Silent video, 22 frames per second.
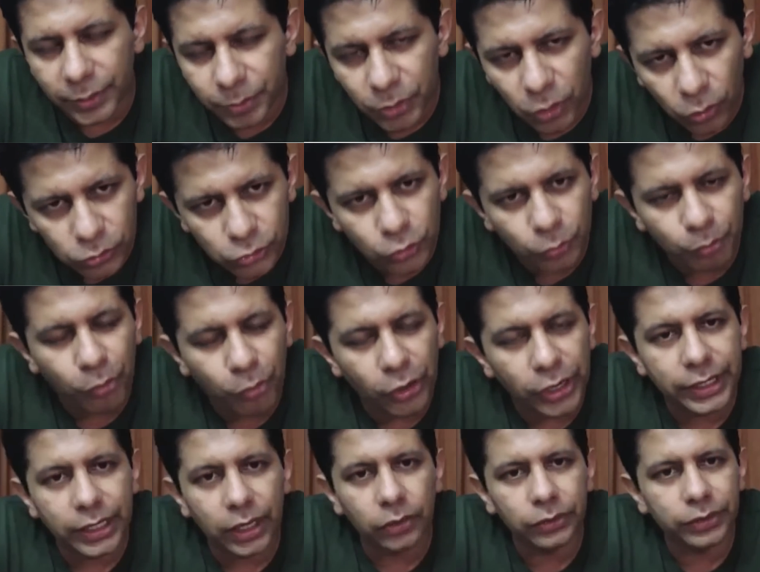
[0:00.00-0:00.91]
let me also
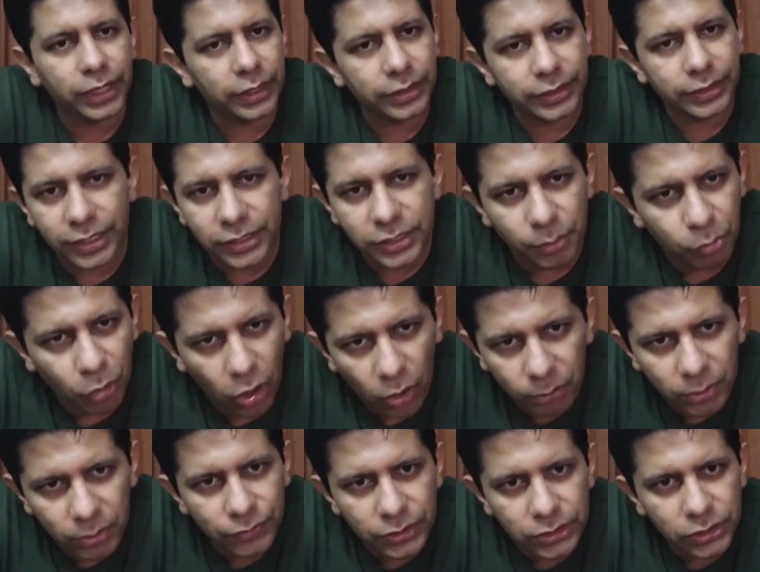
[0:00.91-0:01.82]
point out that there is a
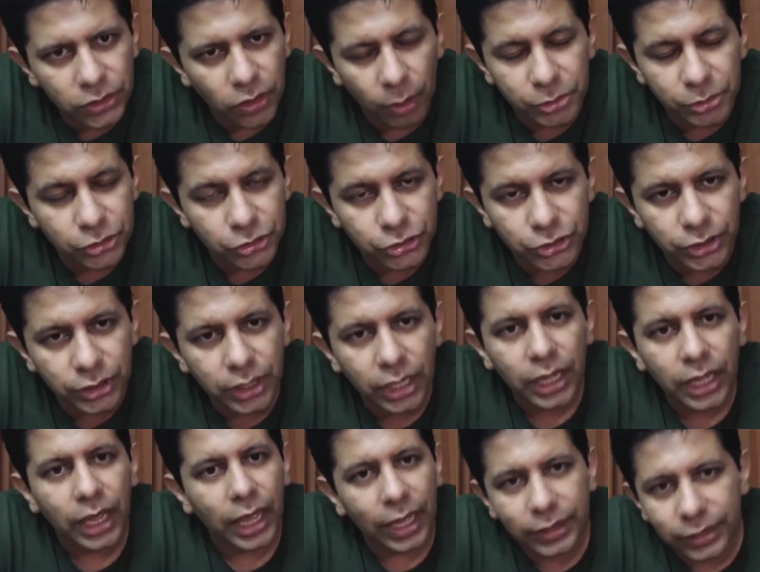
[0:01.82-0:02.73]
problem with the
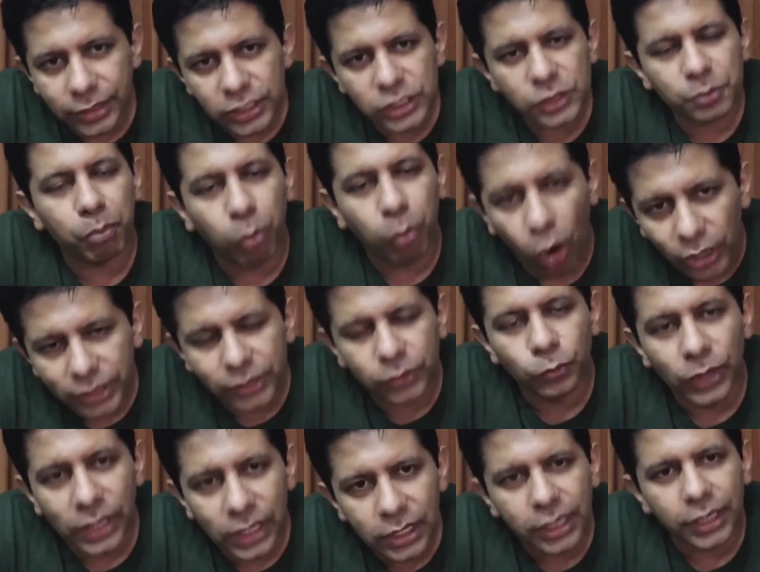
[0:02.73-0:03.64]
opposition. And this
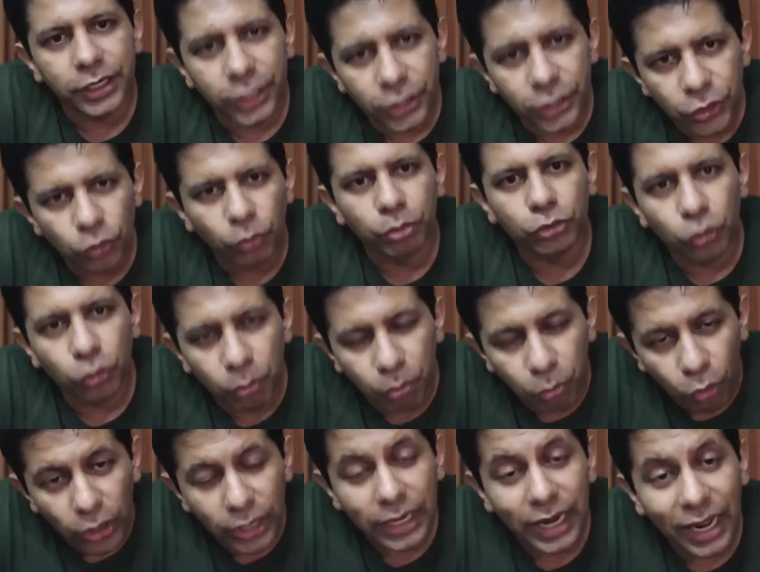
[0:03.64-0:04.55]
pot will continue to
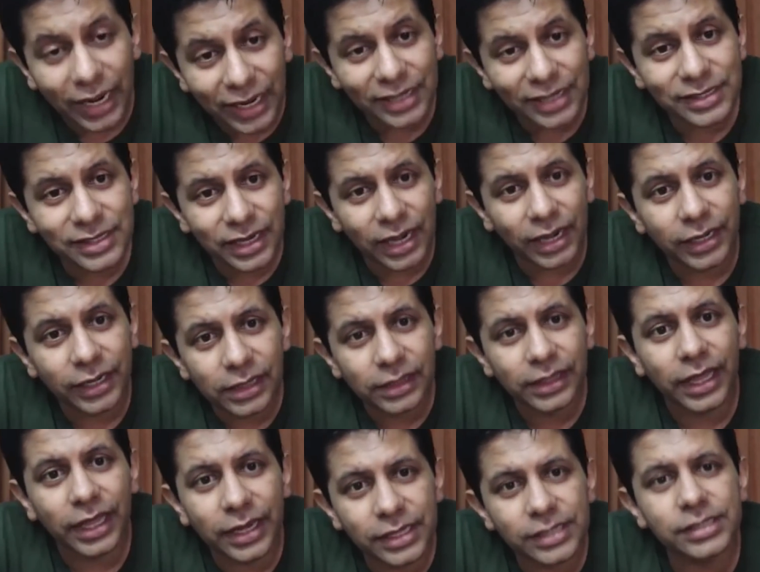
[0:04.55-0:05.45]
boil unless and
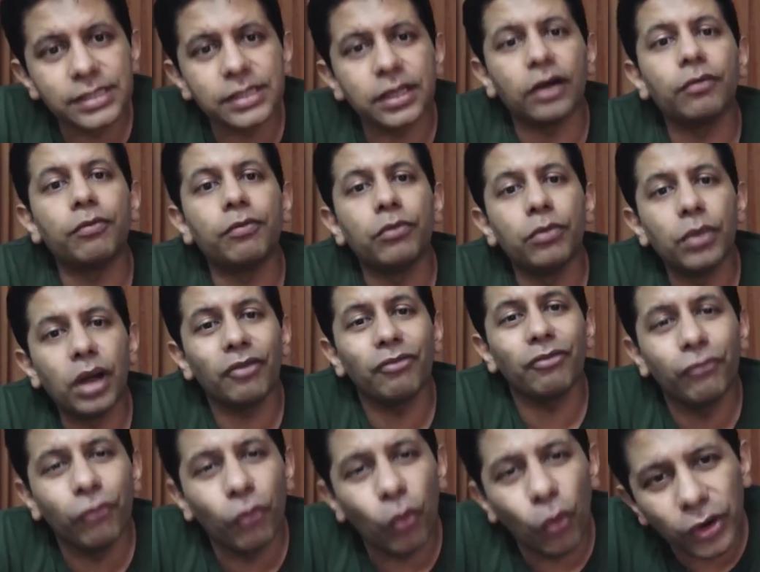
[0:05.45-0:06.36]
until there is
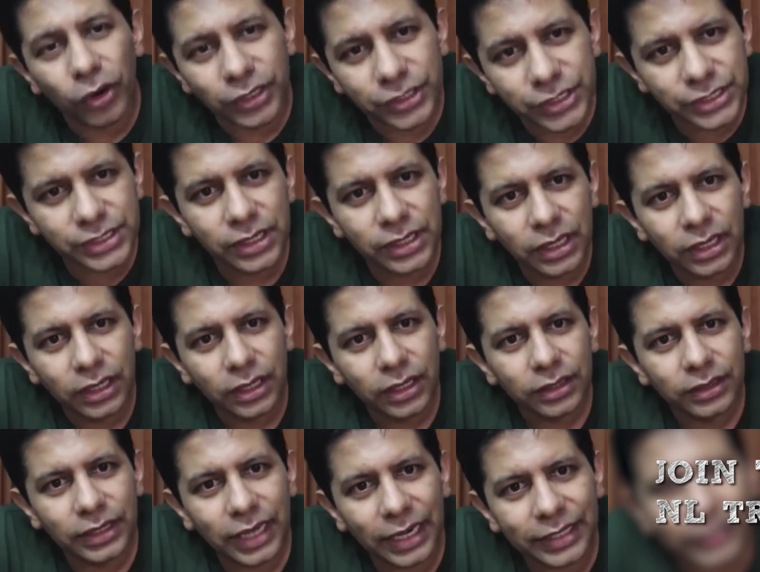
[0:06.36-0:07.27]
a force
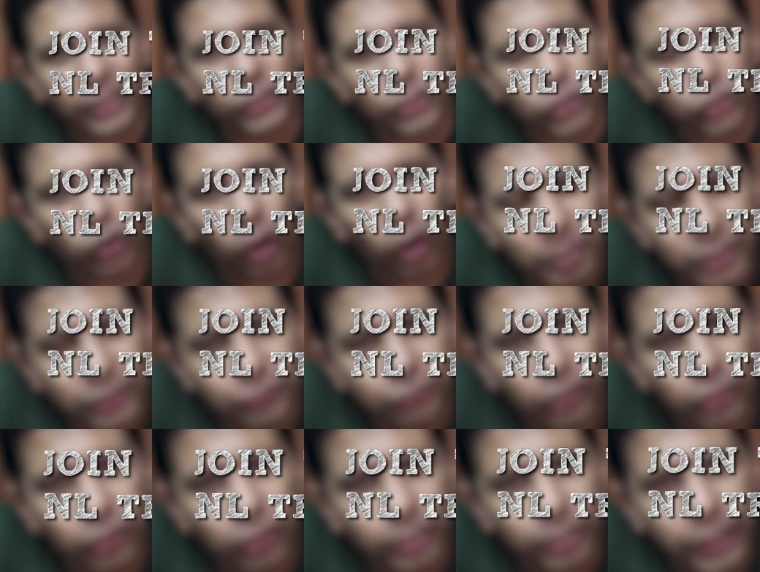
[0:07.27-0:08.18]
that can stop
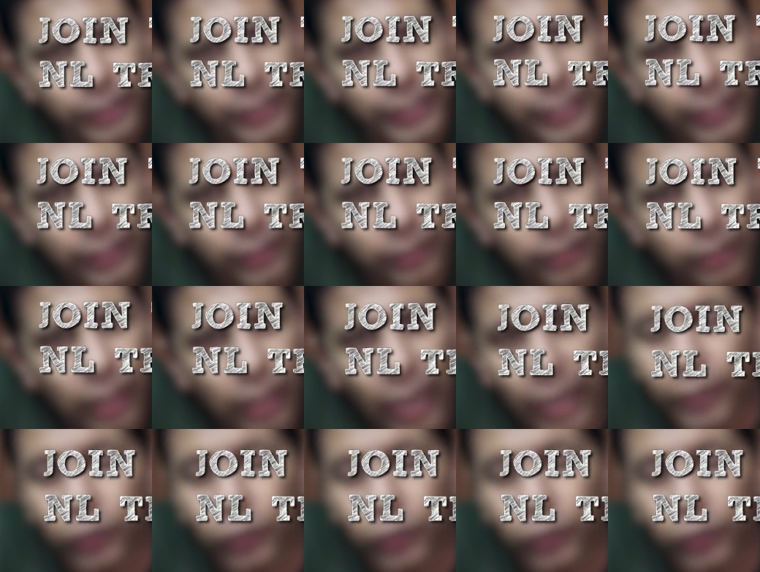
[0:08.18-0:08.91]
it from burning.